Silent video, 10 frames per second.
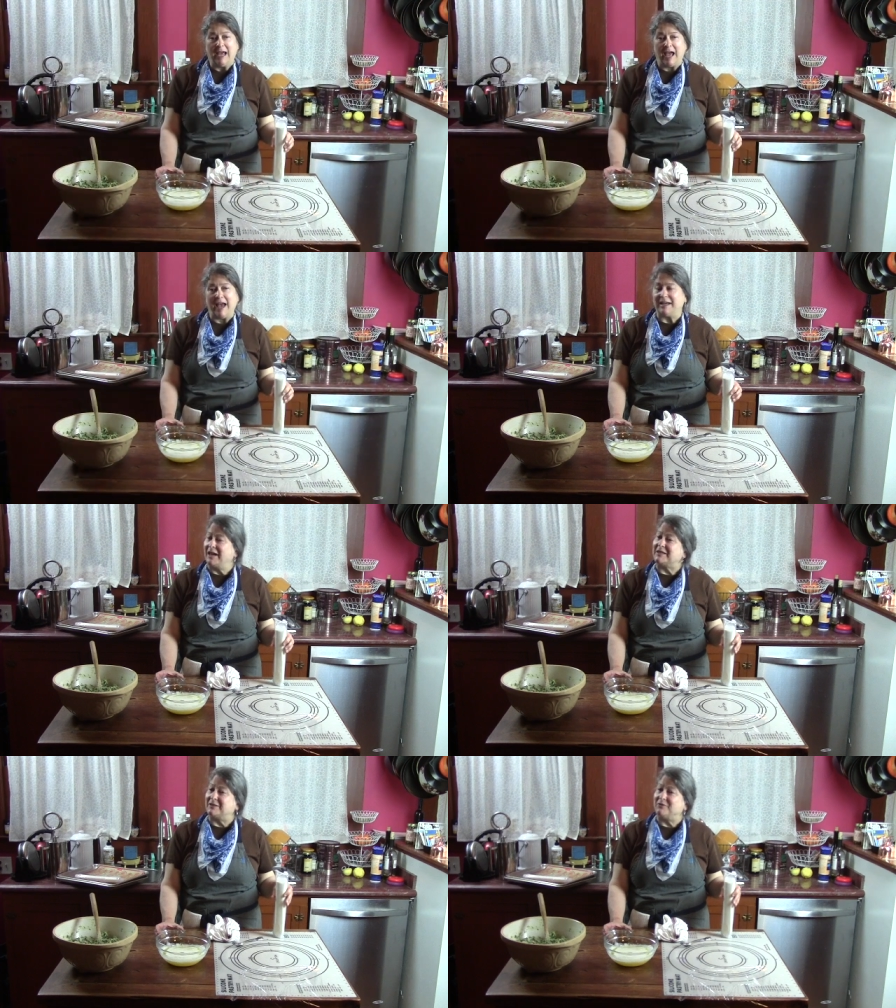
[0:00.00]
I
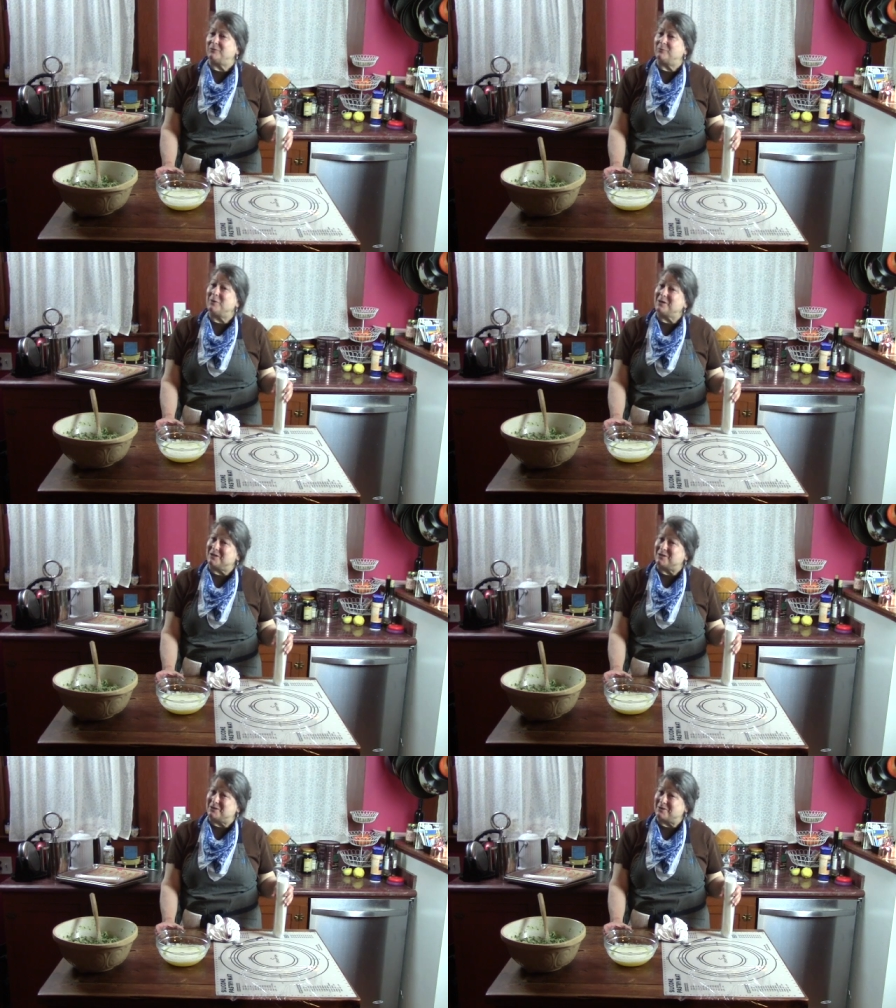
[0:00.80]
guess if you
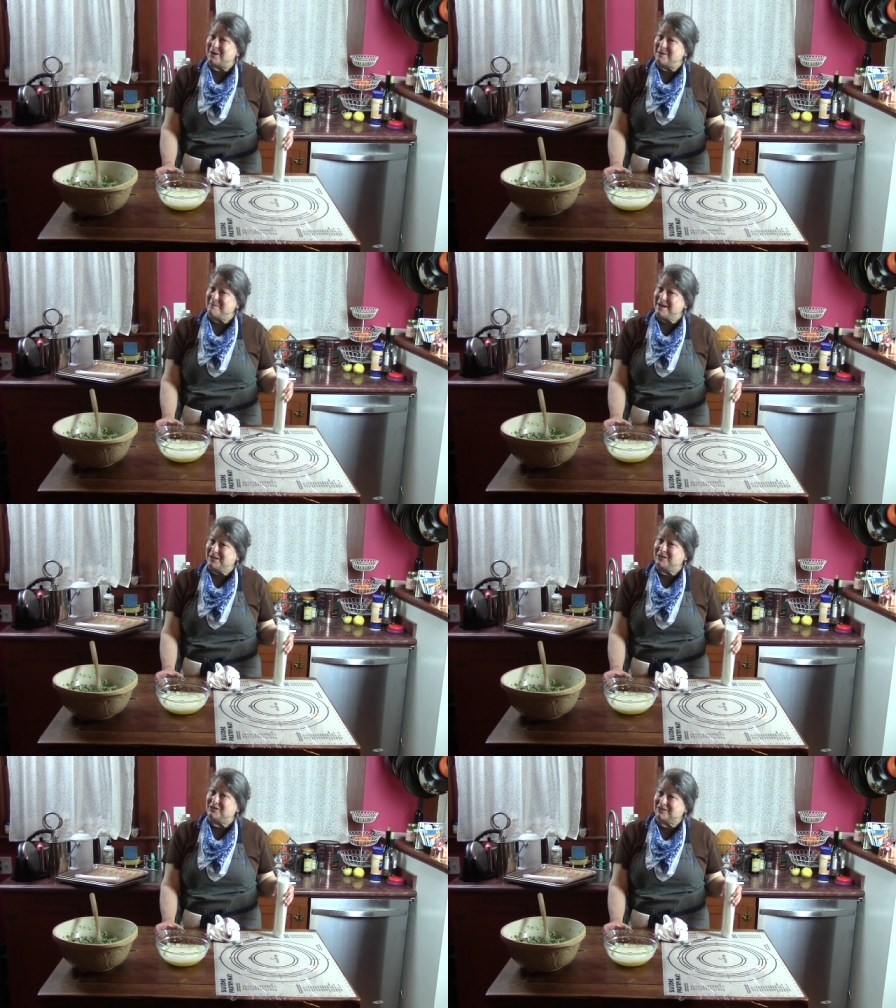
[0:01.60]
wanted to try to make
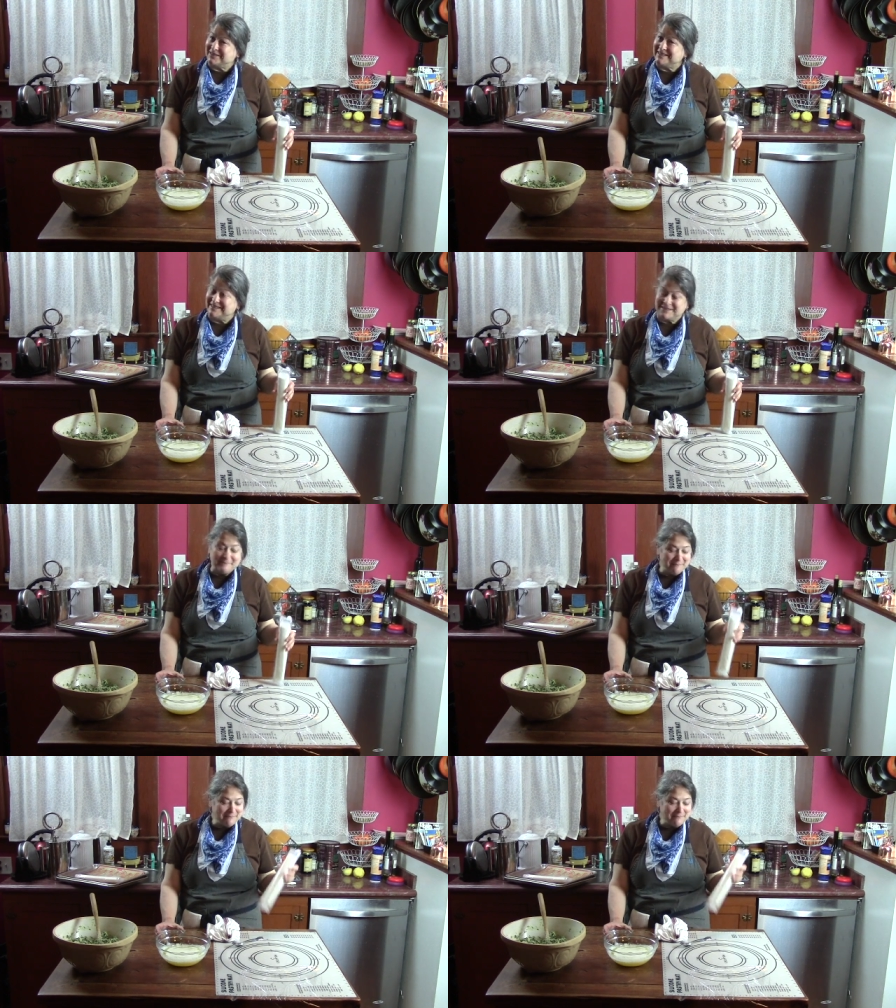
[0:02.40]
it, you could.